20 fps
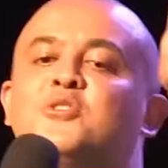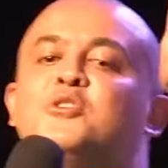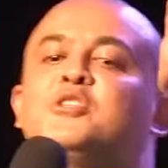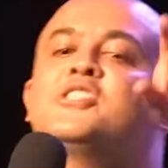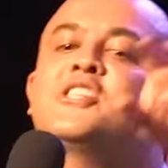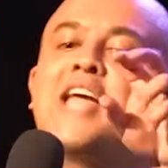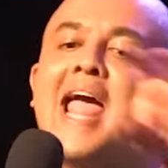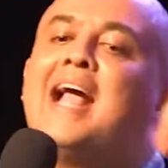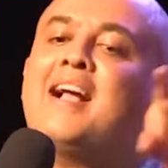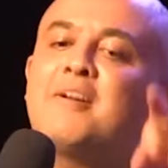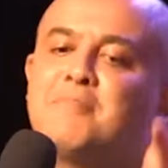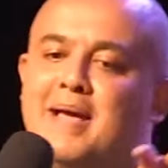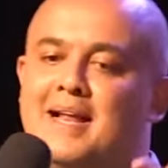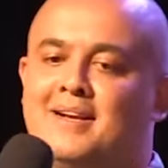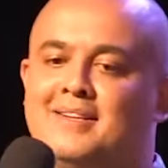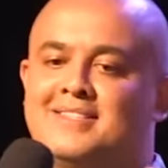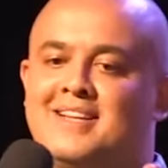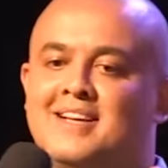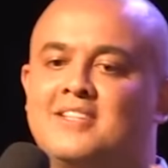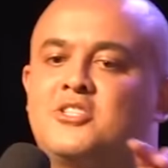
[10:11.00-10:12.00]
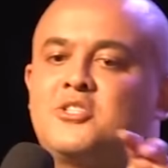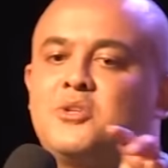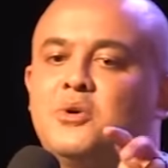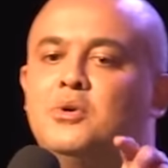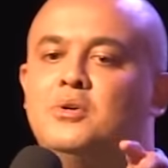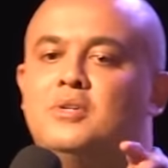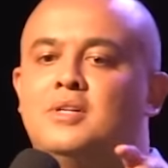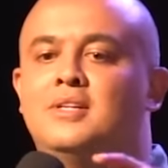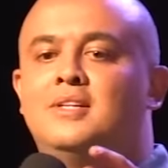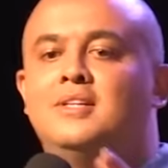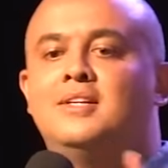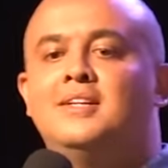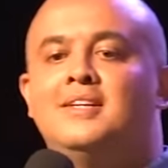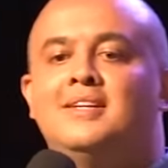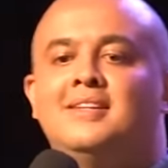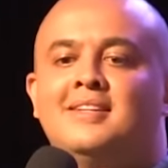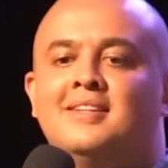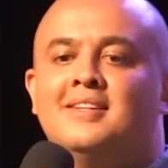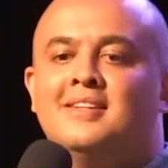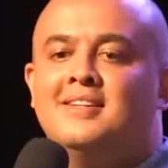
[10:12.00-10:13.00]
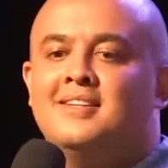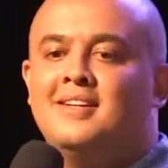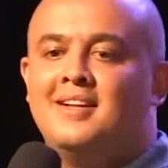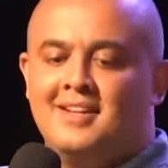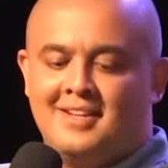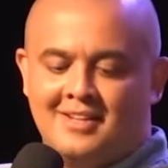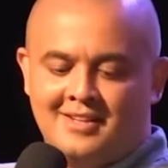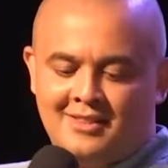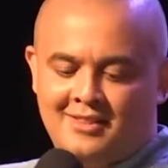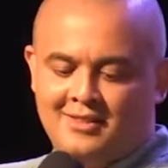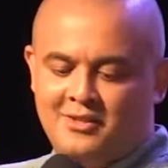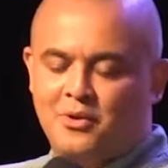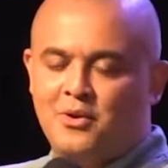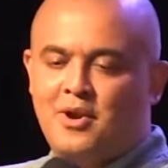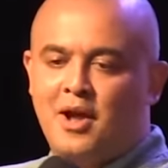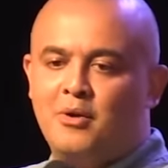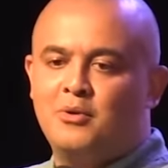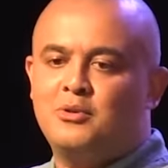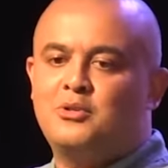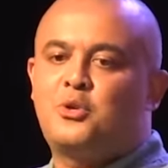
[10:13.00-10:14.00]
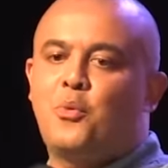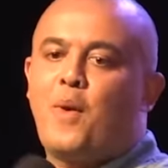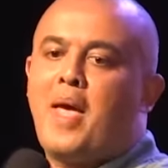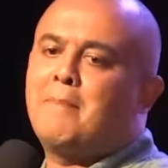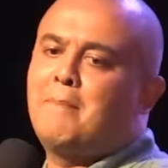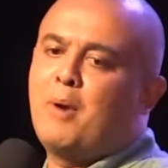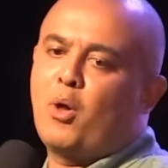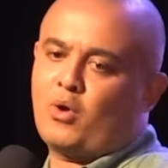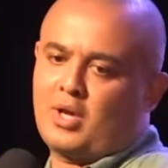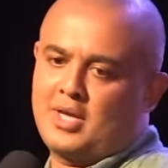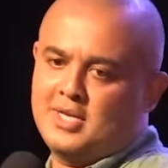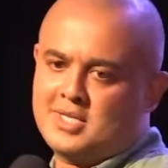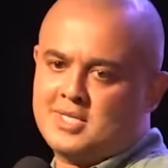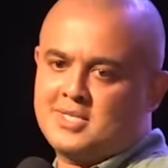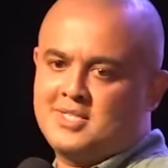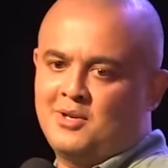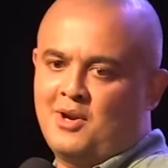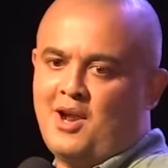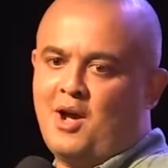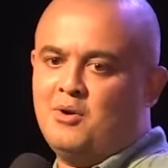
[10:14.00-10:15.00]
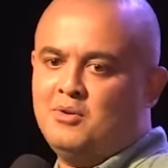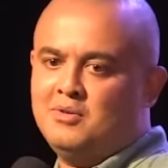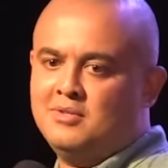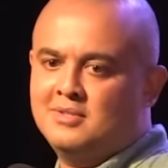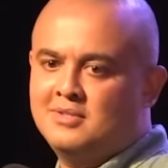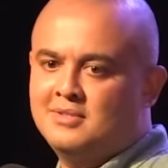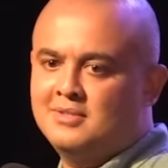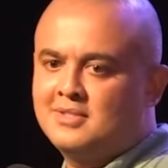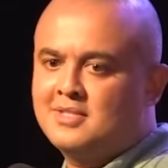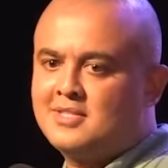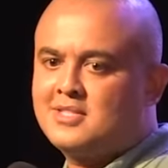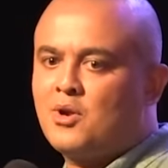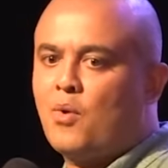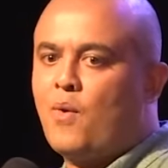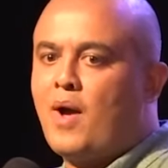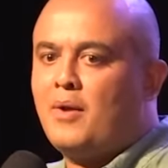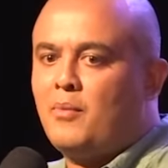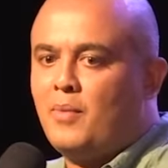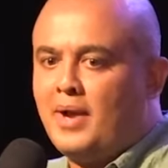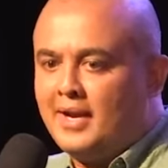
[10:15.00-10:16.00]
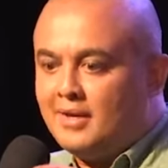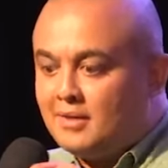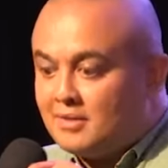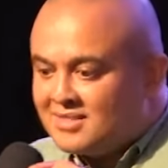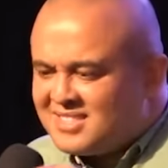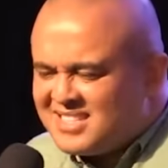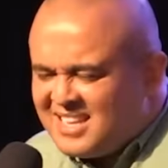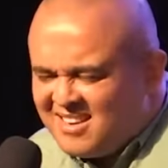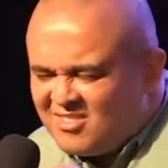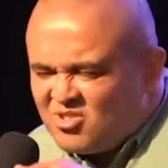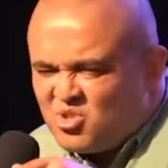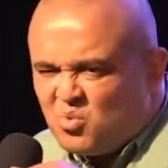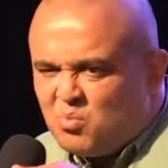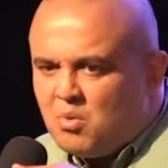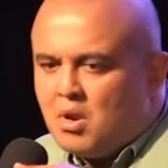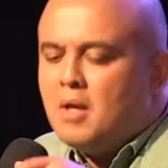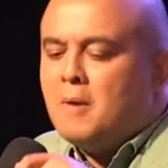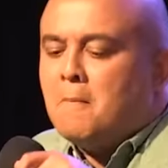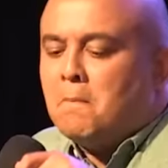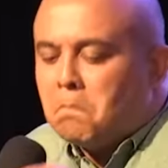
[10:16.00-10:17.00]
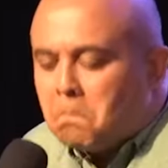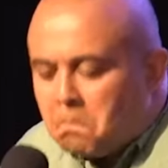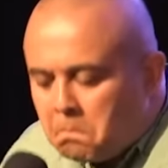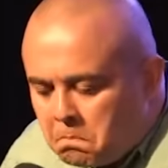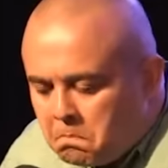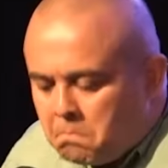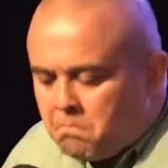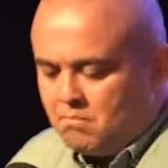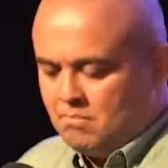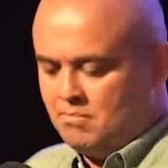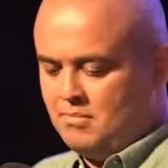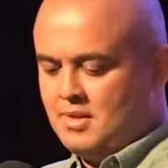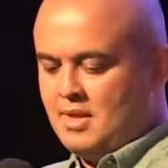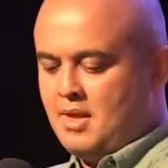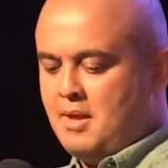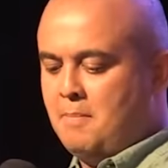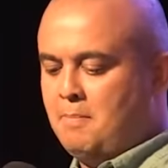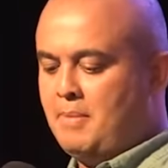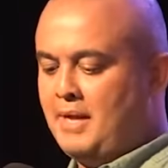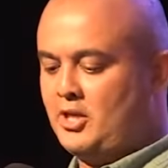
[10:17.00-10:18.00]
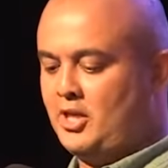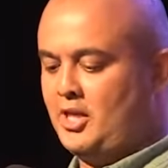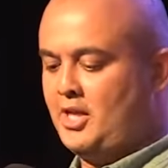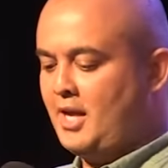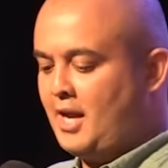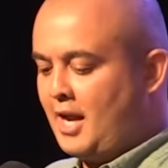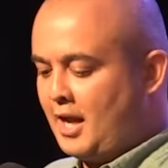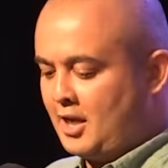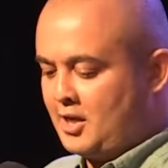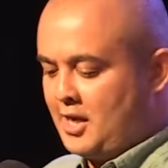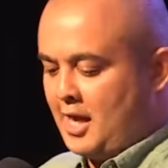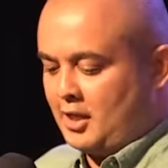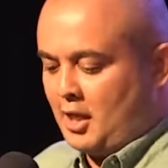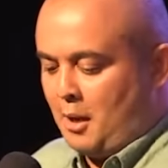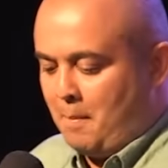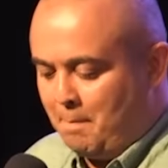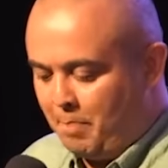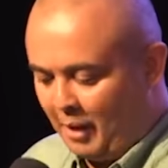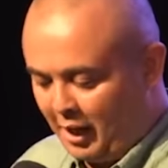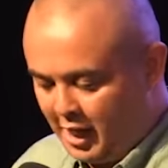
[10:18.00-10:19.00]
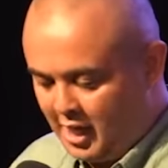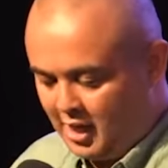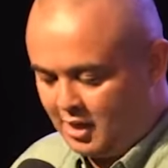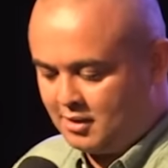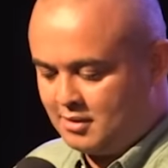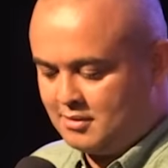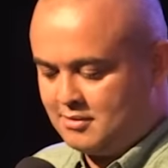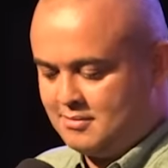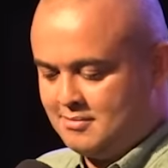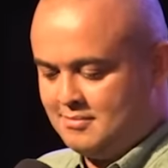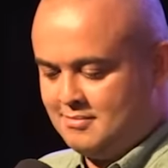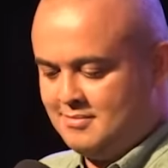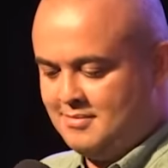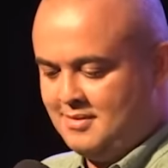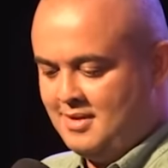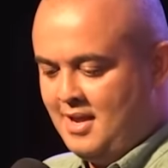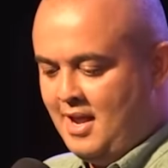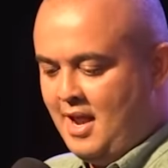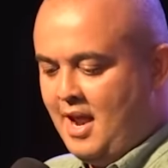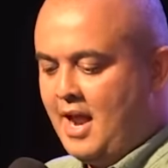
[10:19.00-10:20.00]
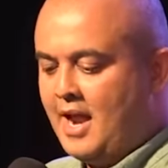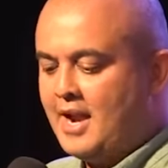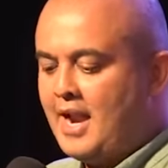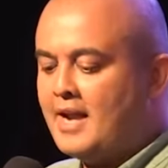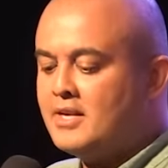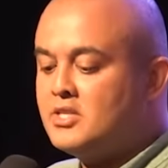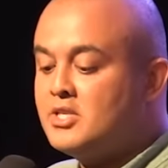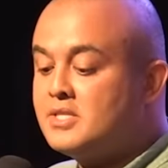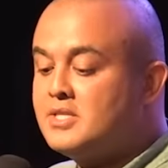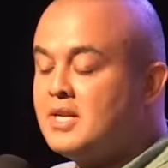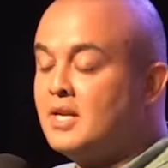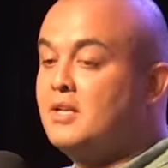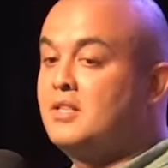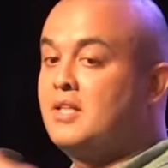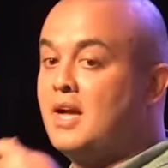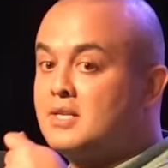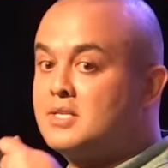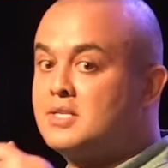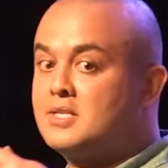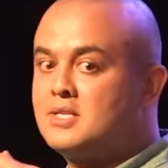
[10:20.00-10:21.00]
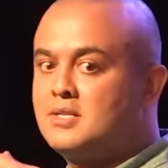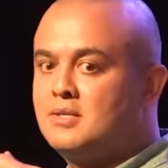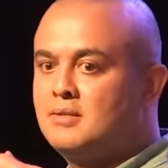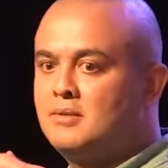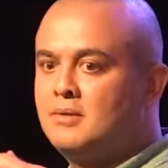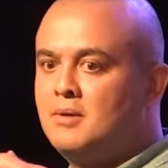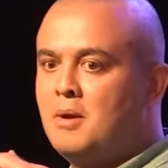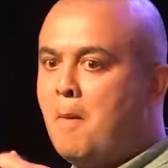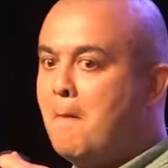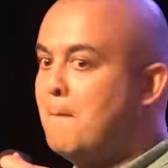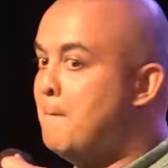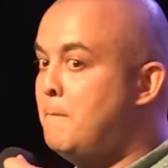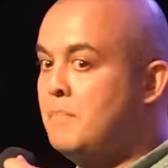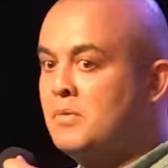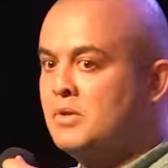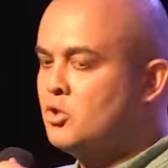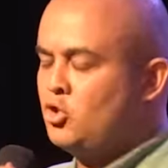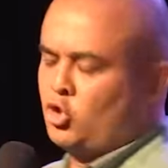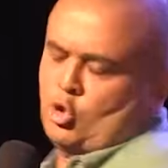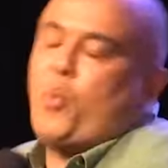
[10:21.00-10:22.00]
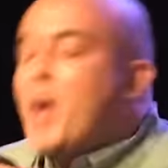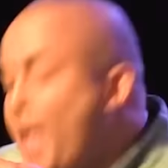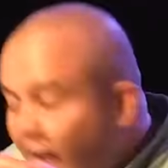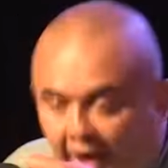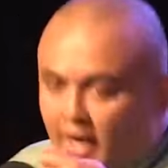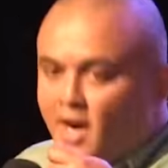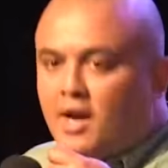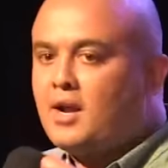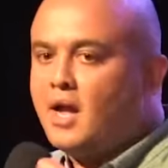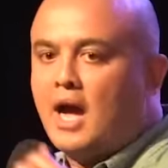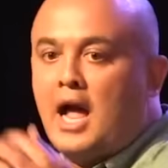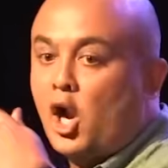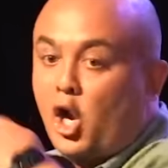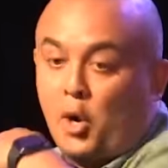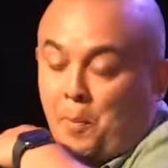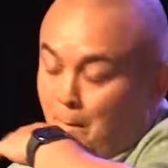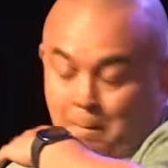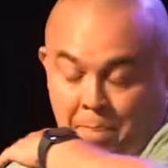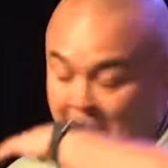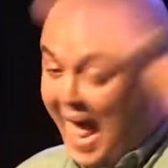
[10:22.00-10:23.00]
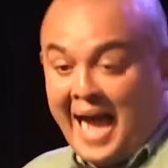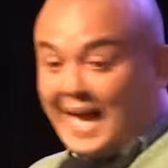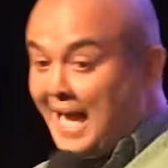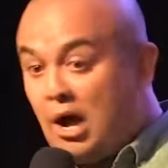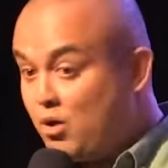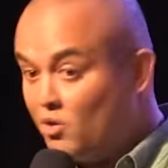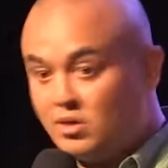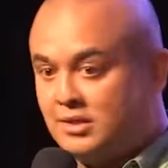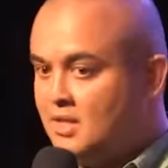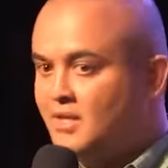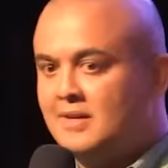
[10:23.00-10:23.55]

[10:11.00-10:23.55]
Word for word: to check man, just to you know a blockies, you know. So I went just to but hier ek net gebreek. And I just did this twee rukkel. Blackout